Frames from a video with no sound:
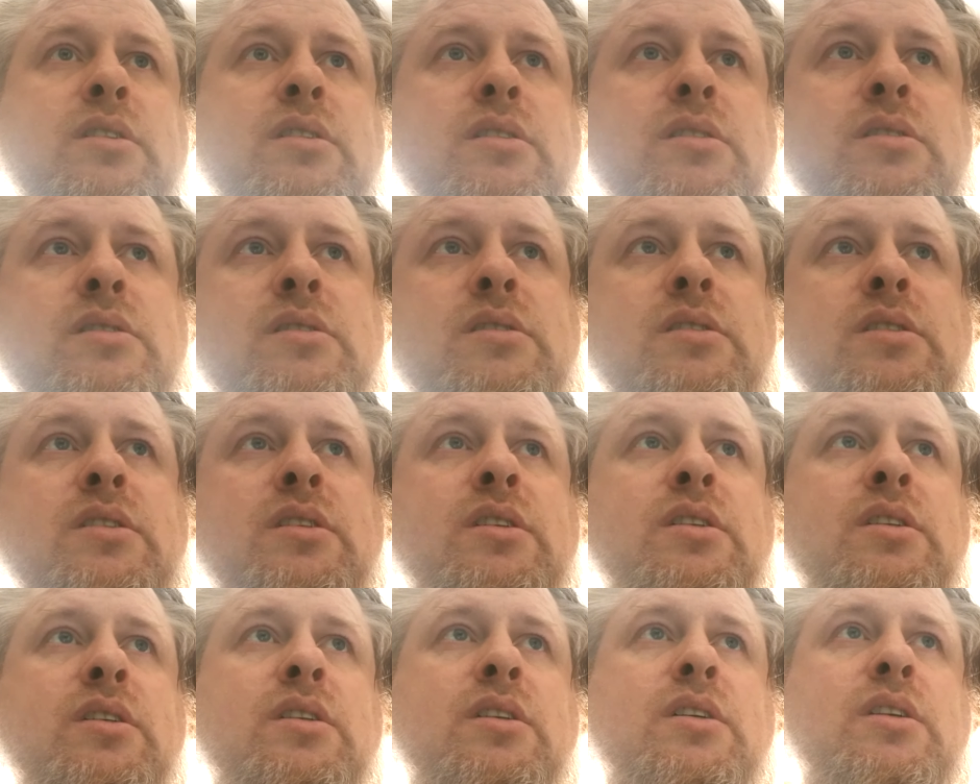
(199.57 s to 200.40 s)

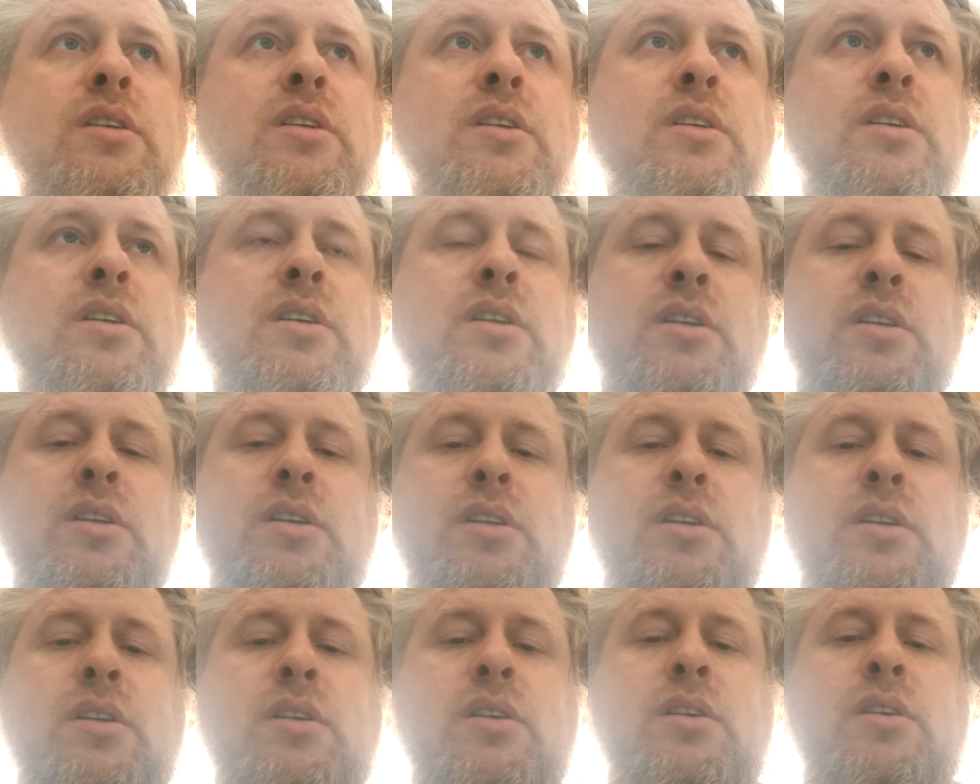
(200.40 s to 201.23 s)

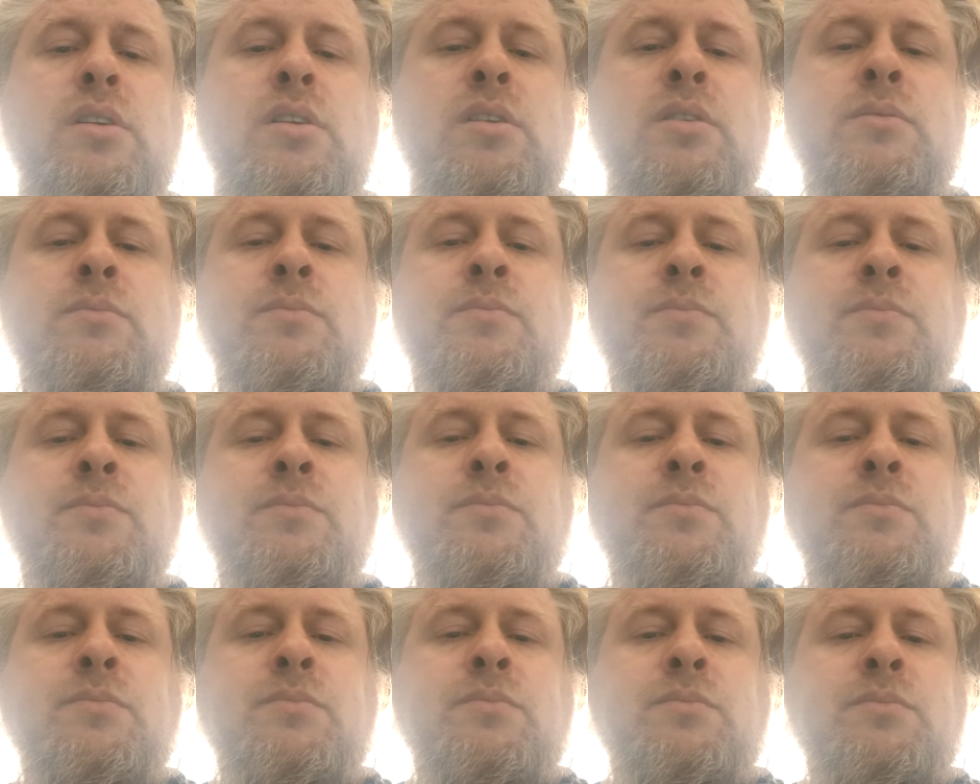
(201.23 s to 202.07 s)

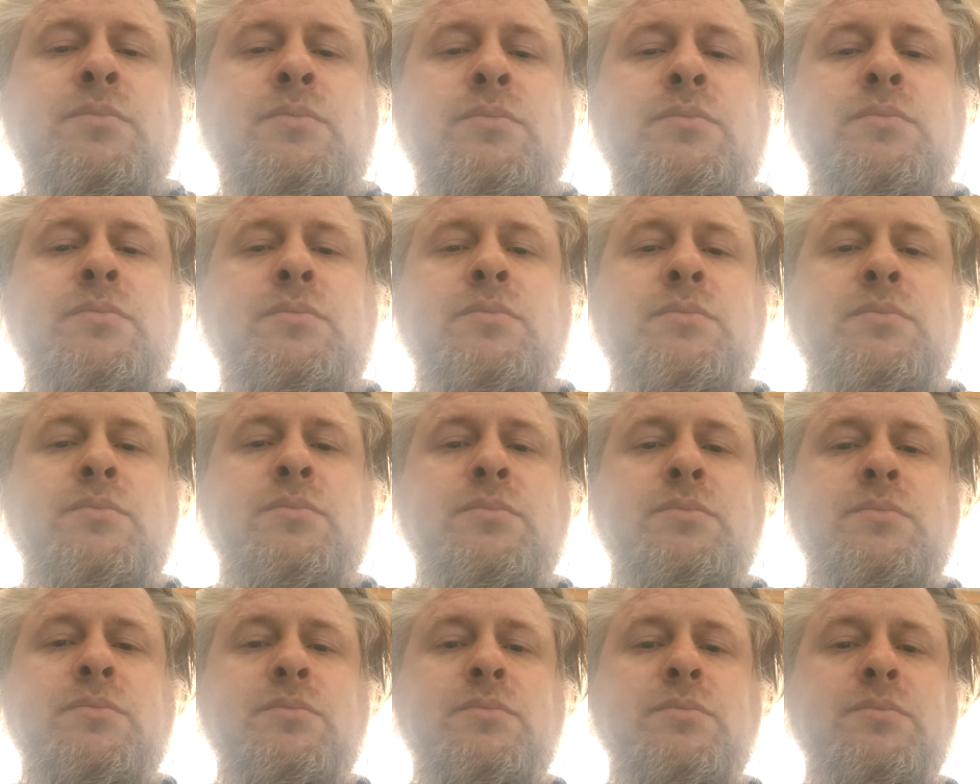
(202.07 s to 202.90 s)

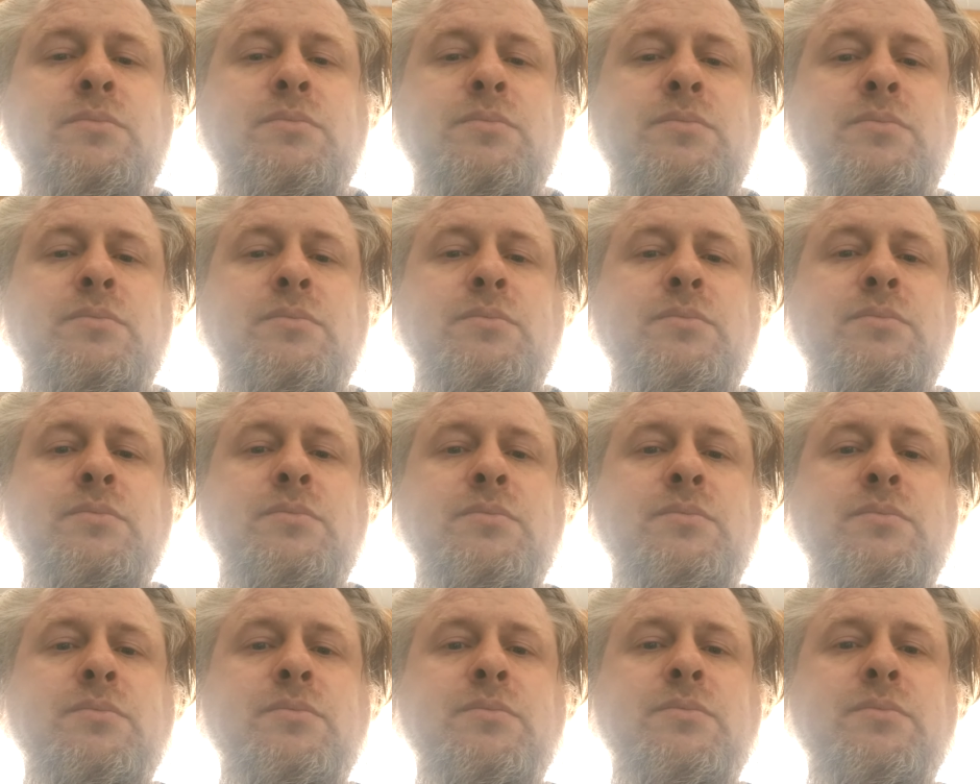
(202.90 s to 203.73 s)

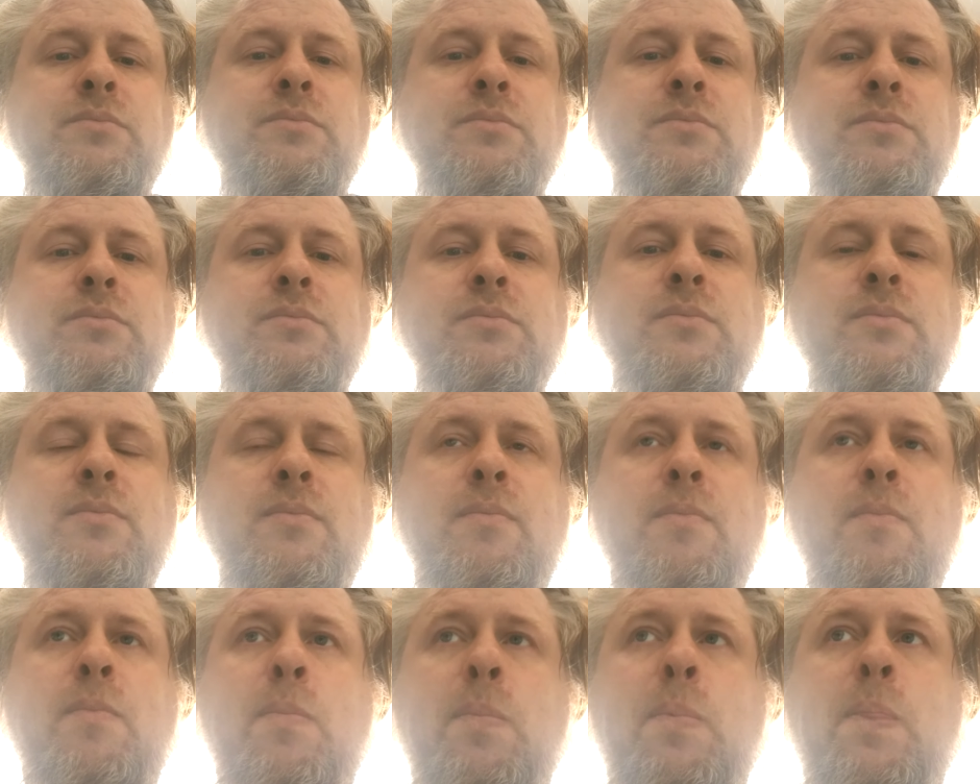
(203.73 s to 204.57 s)

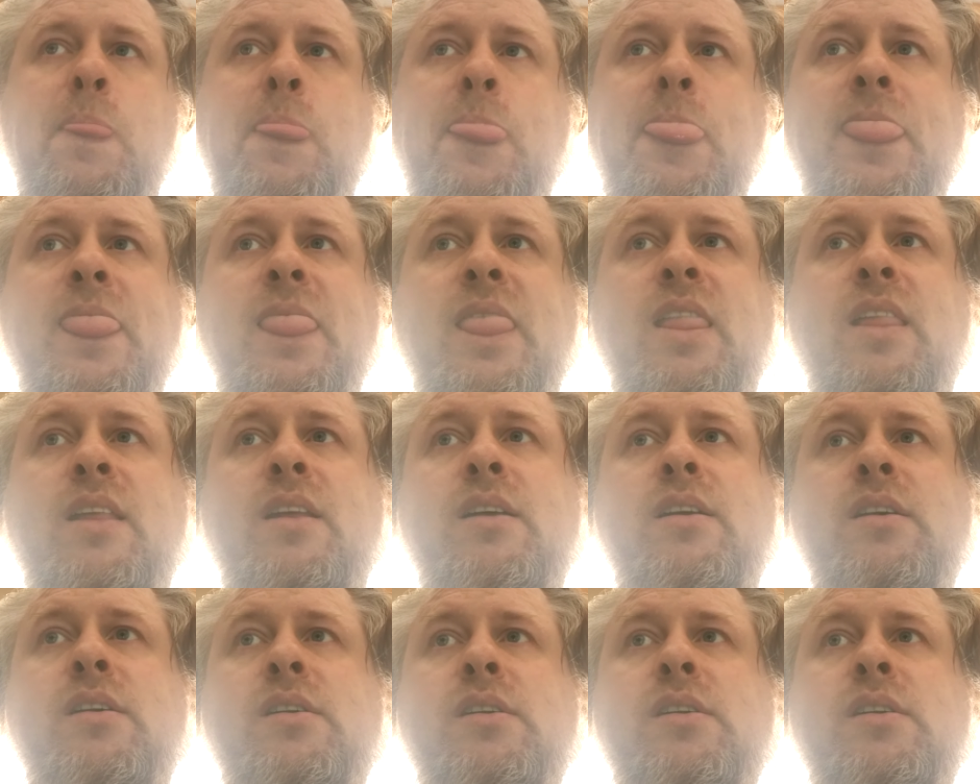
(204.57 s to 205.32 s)
(no one is talking)